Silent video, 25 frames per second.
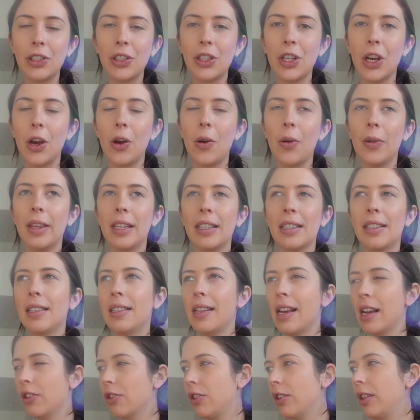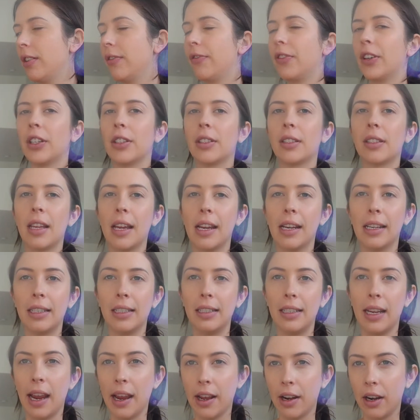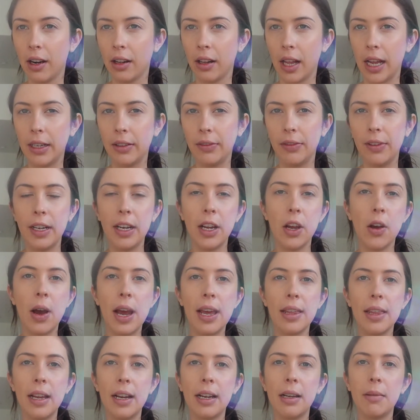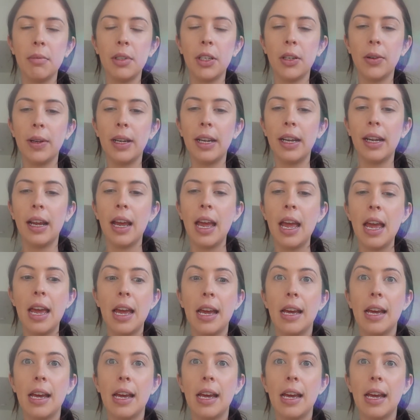So this is actually the first like day in our life video I think I'm doing.